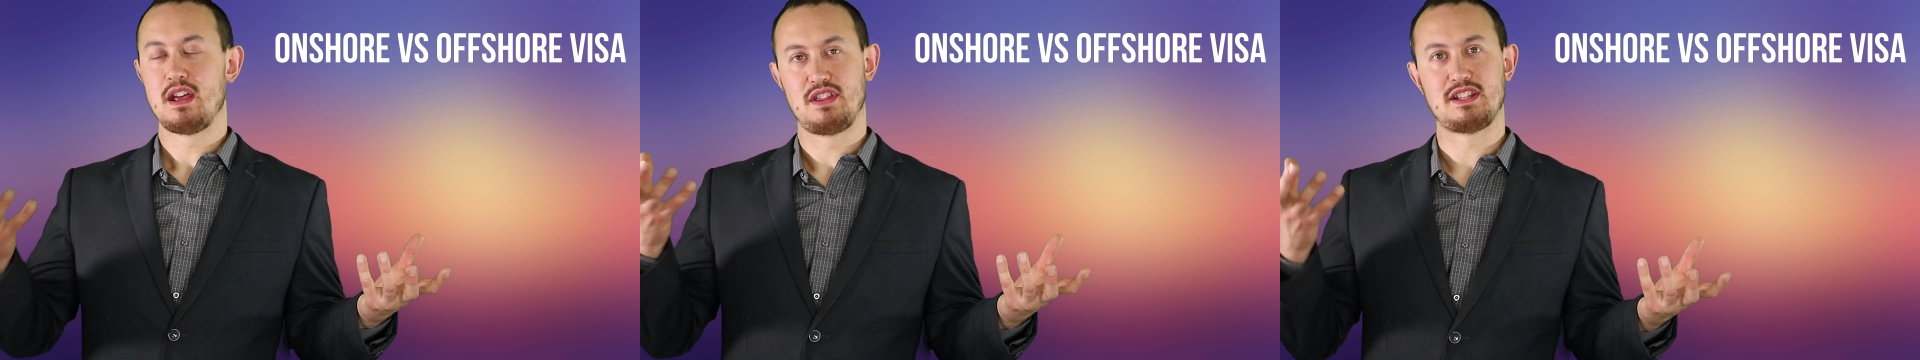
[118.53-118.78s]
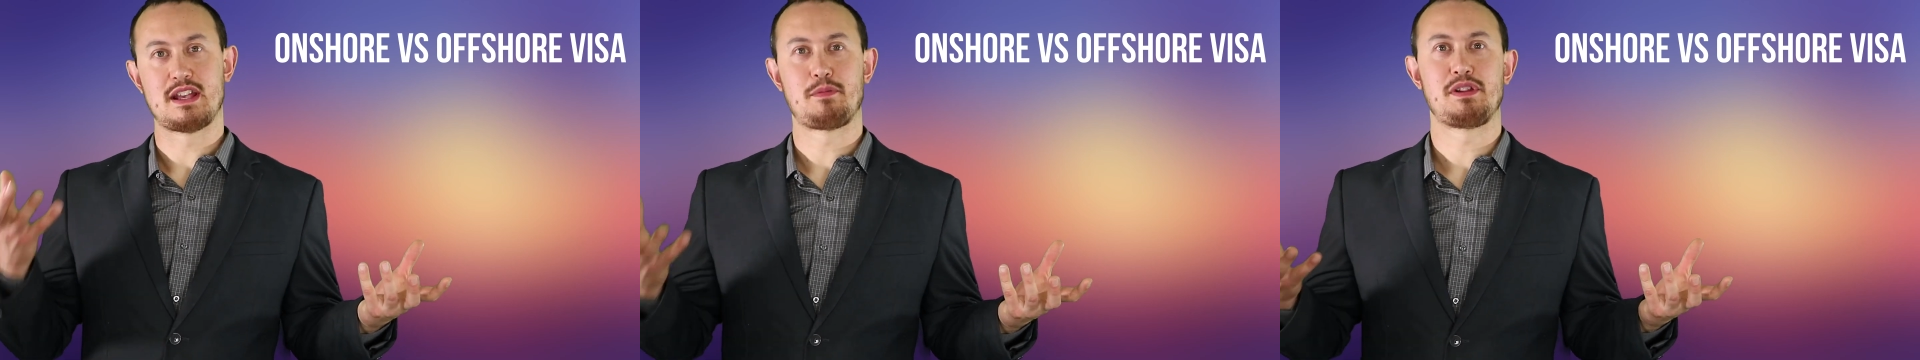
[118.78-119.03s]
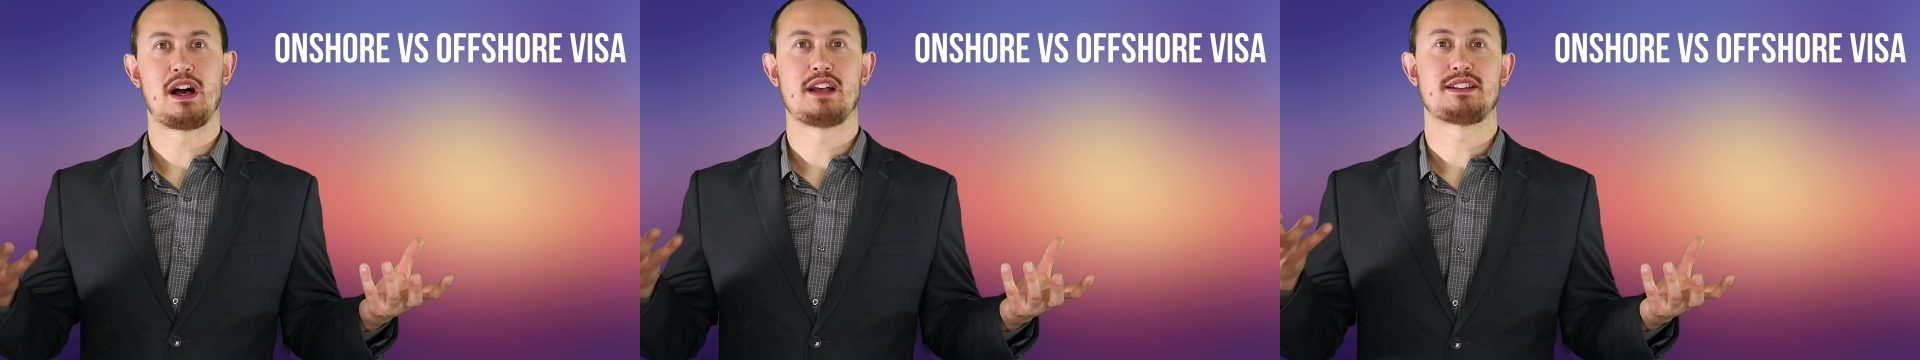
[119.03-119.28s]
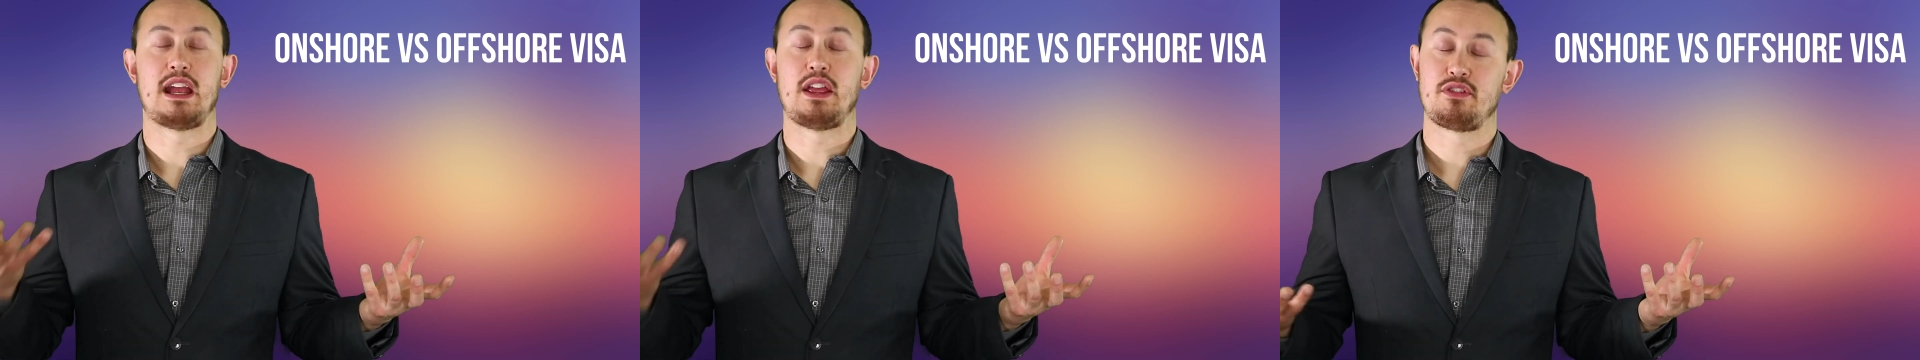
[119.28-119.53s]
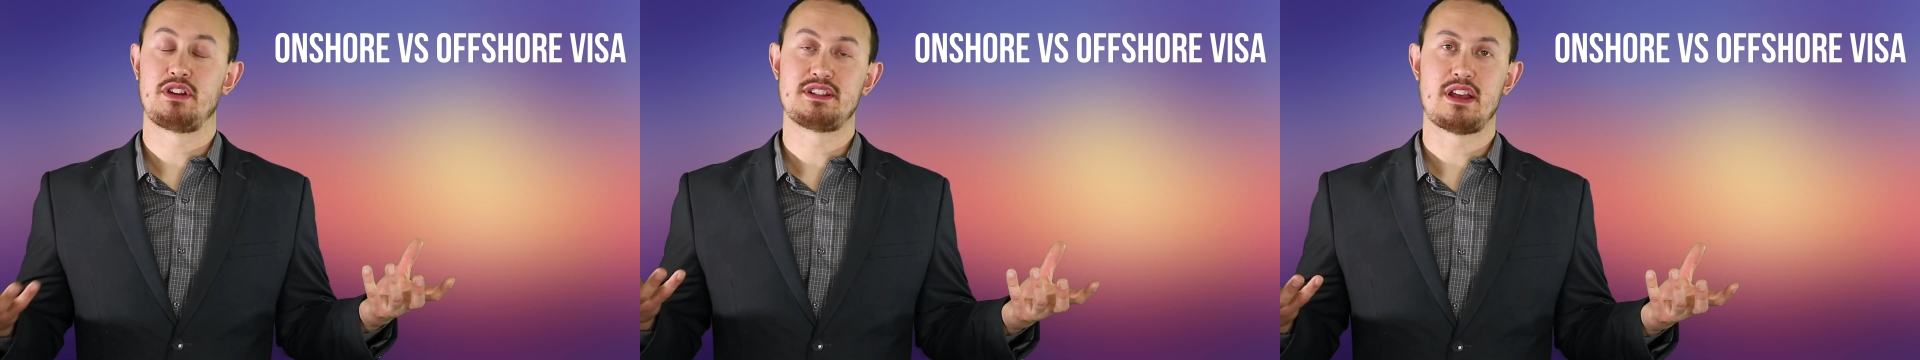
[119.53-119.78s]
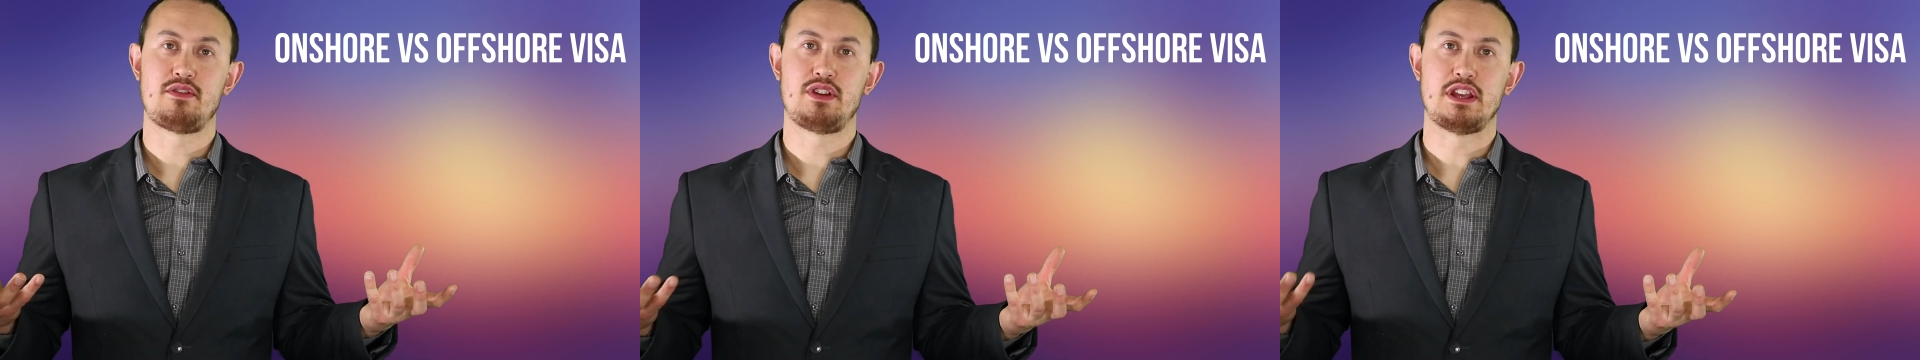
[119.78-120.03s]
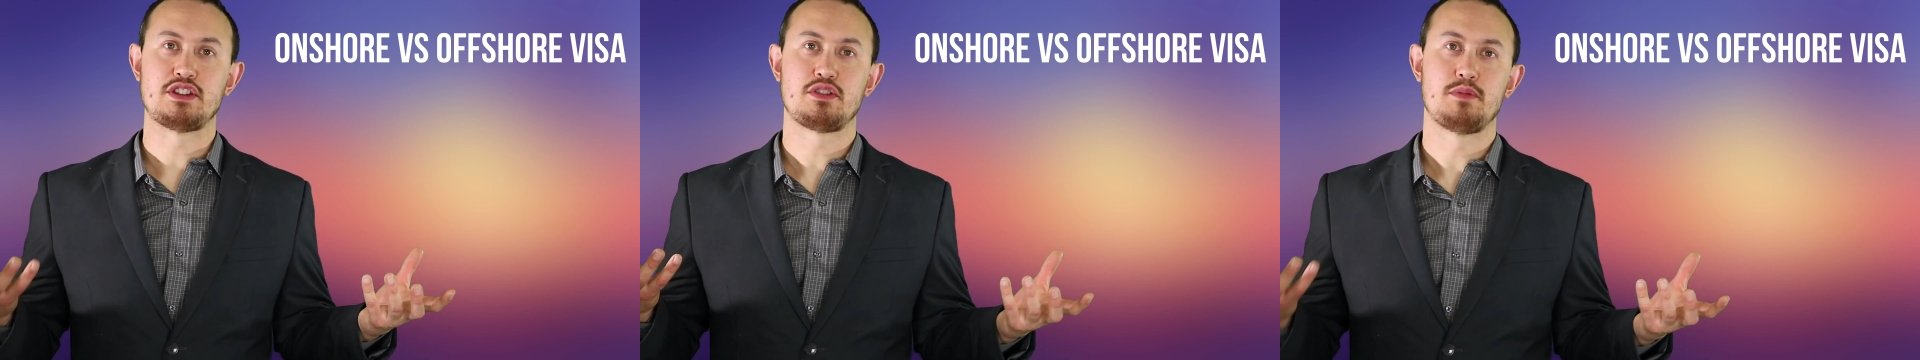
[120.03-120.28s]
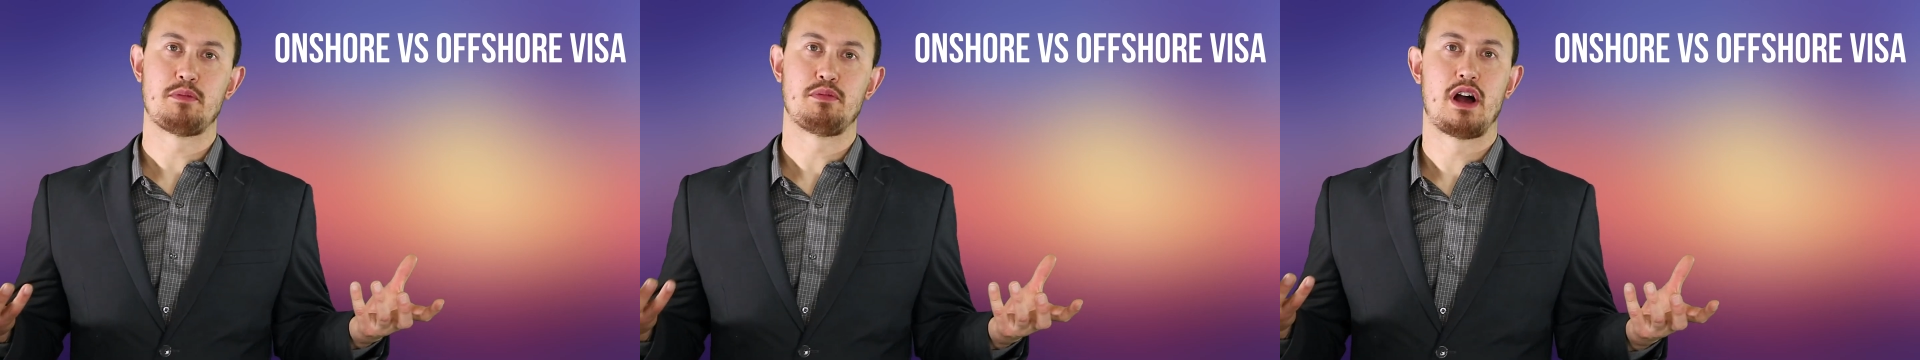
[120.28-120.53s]
The Subclass 837 is to
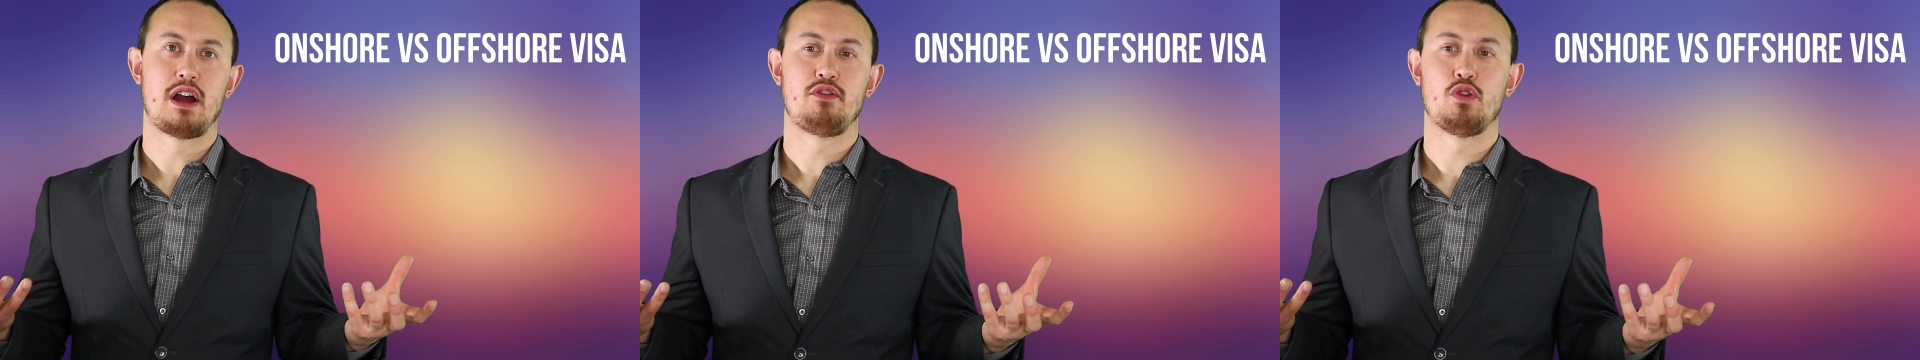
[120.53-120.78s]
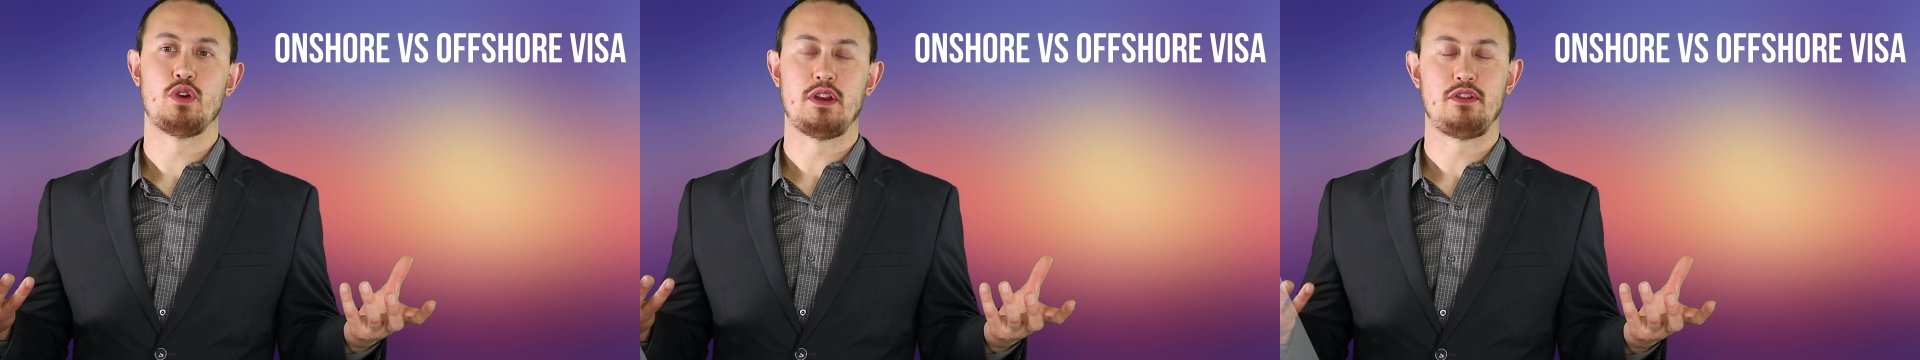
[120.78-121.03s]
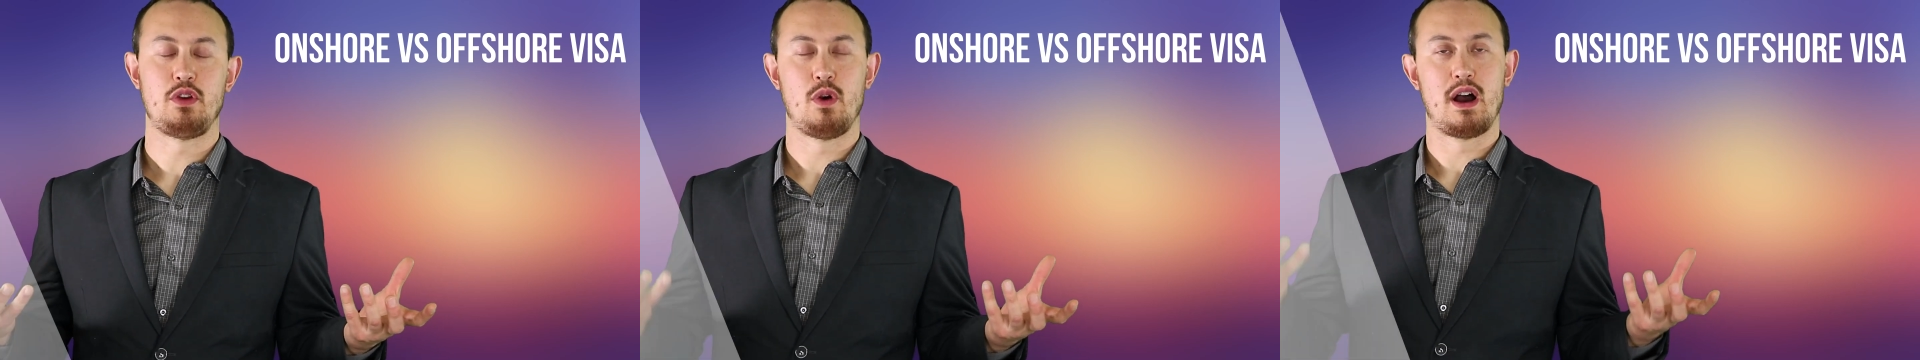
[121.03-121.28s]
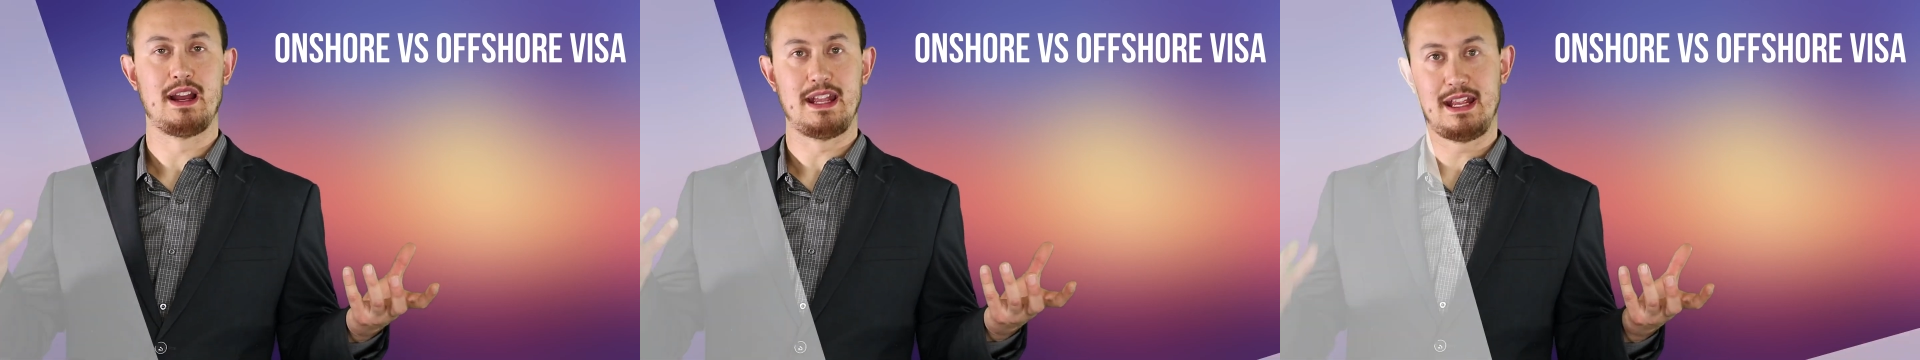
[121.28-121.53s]
be applied for if you are